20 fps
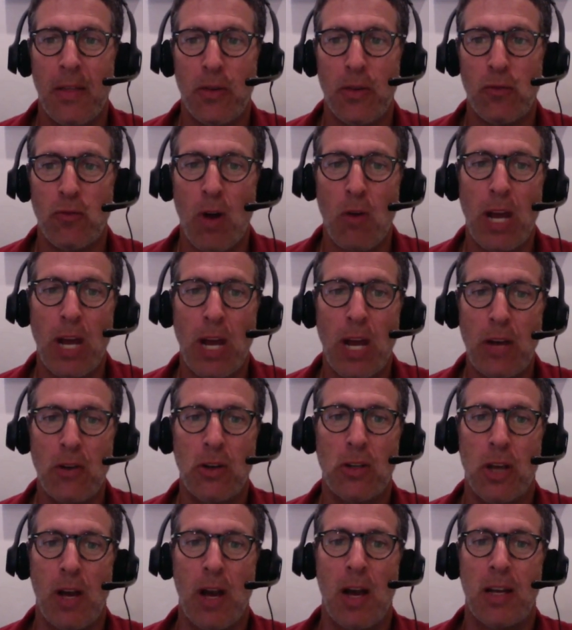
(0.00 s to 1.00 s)
the road
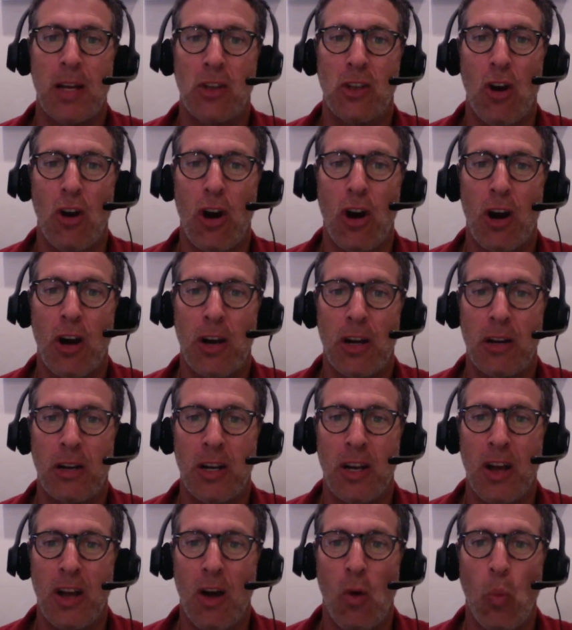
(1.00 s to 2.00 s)
underdogs
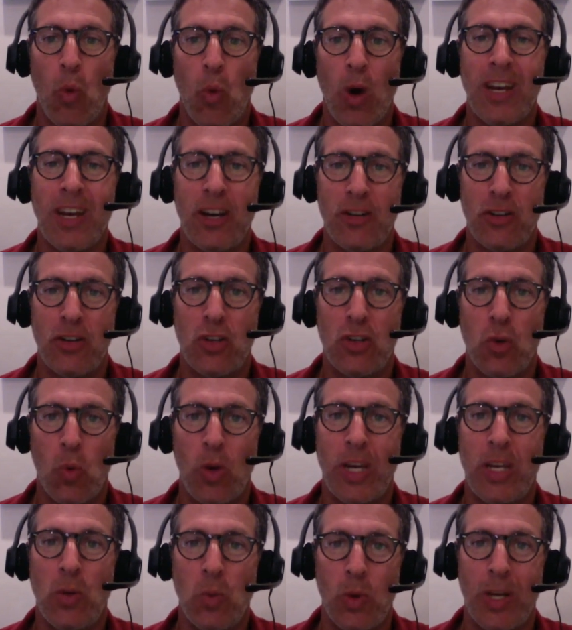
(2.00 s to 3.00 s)
are
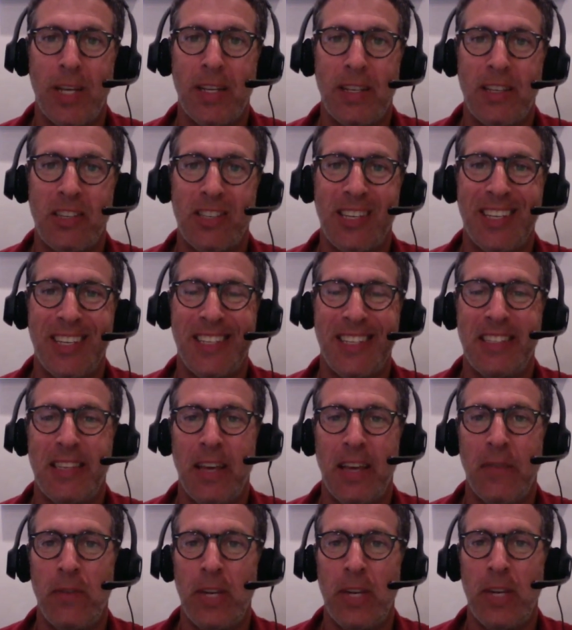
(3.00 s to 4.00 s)
120 wins,
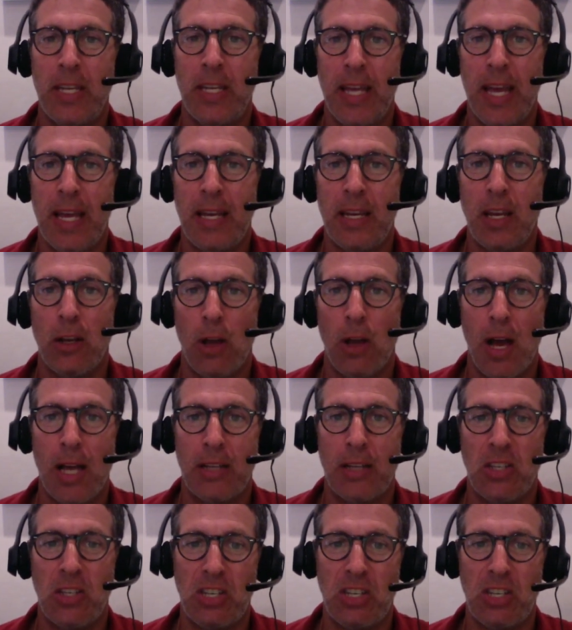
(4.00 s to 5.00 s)
78
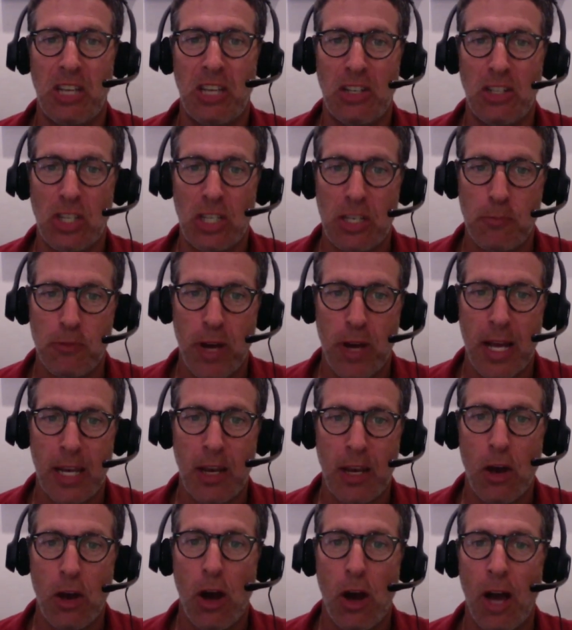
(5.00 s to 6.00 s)
losses against a
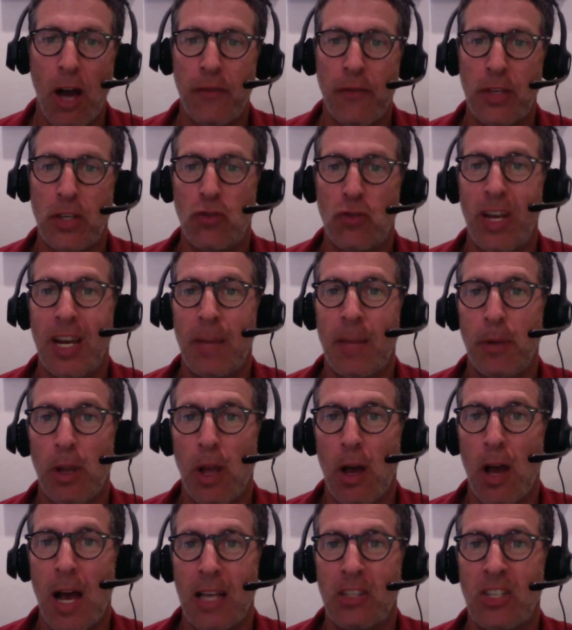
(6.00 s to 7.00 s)
spread off a straight up
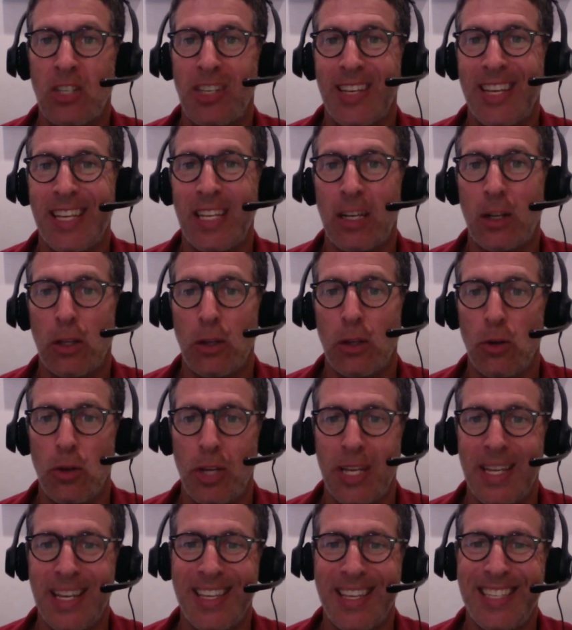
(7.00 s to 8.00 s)
loss,
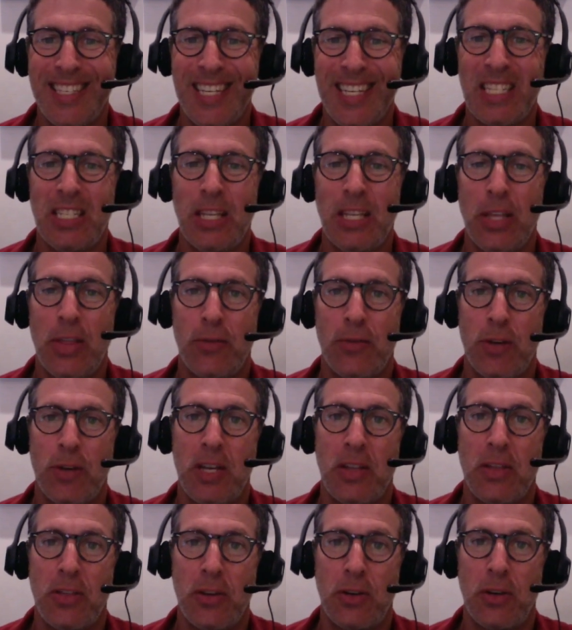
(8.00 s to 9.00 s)
including
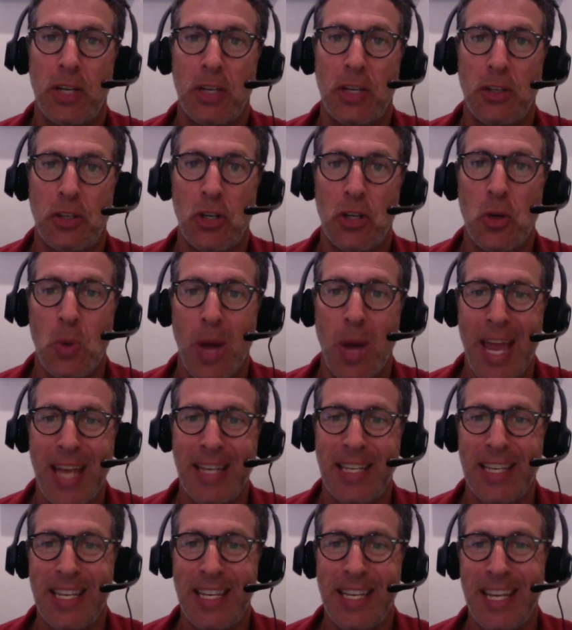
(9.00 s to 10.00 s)
63 and 32
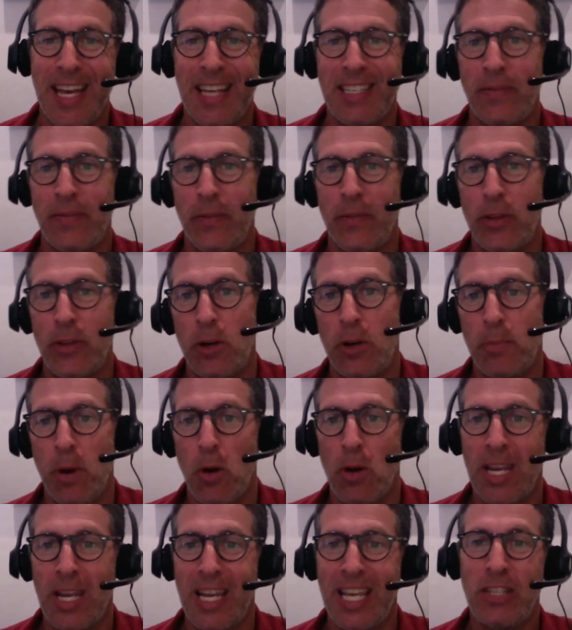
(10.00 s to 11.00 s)
ATS if their
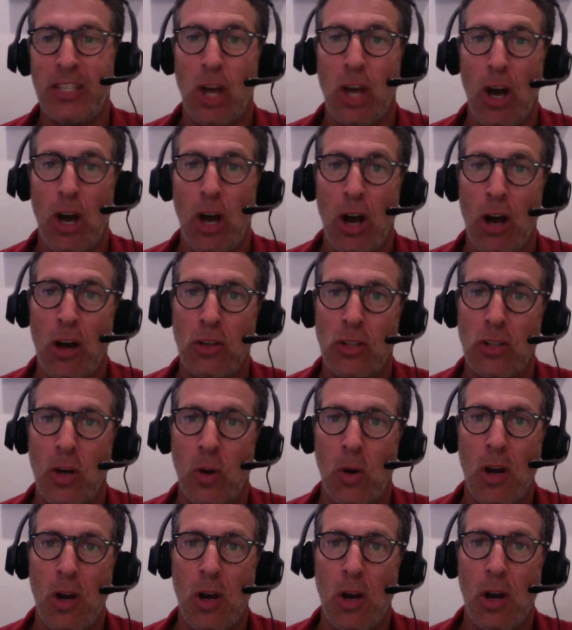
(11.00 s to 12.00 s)
opponent is also
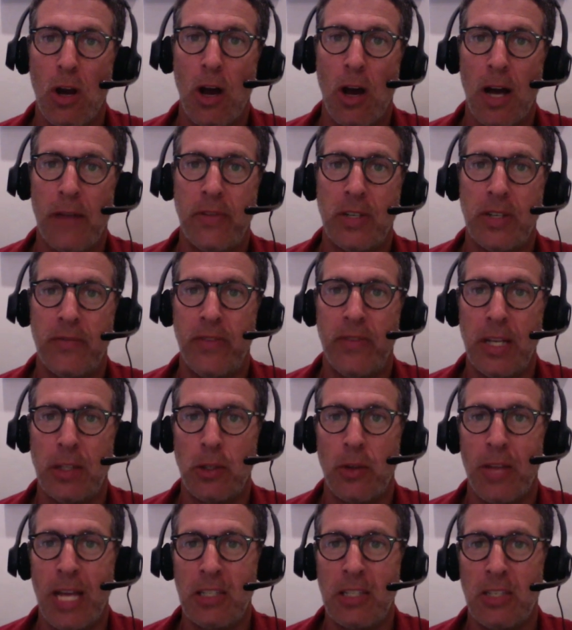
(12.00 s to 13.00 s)
off a defeat.
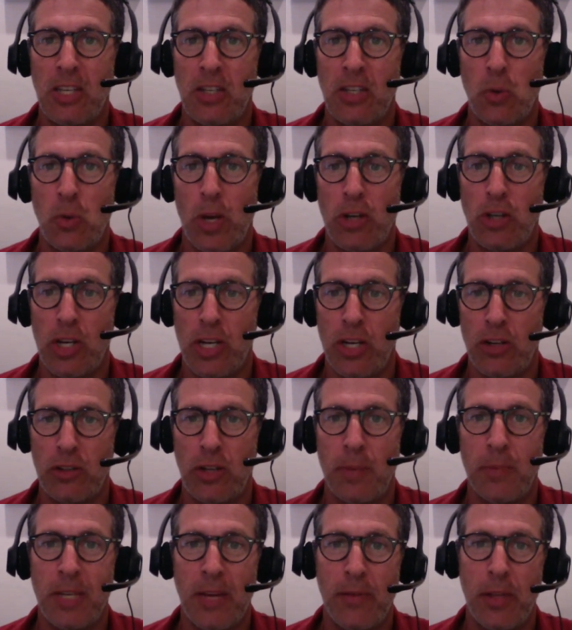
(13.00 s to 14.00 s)
So that's the situation here.
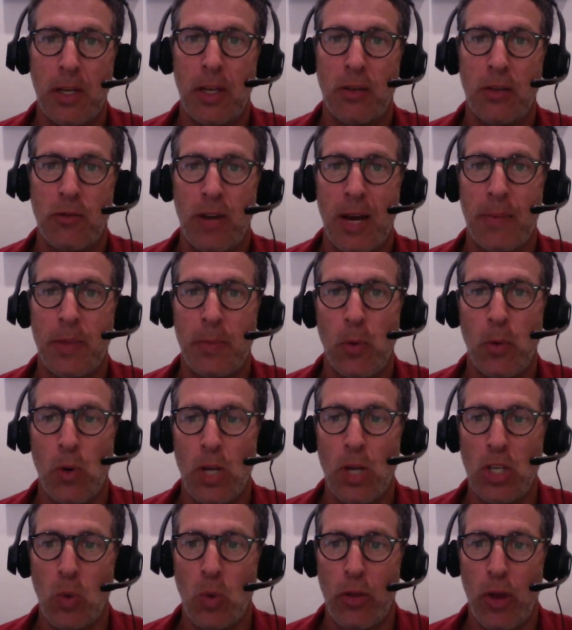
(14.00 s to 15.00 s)
So I'm definitely going to grab the
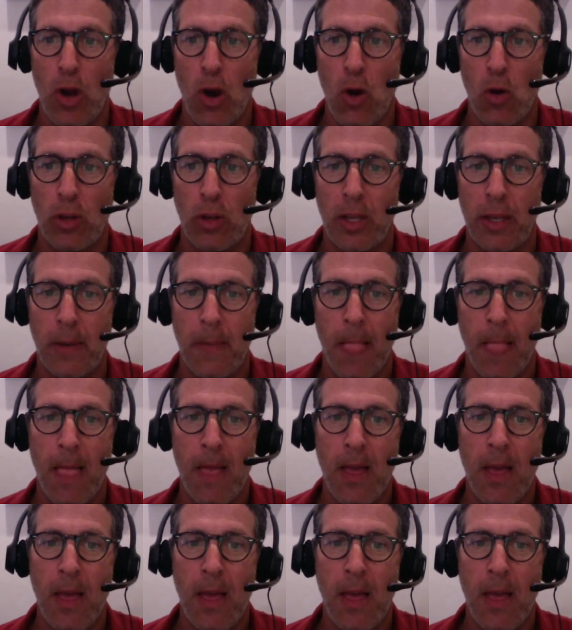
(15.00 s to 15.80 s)
points with Oakland.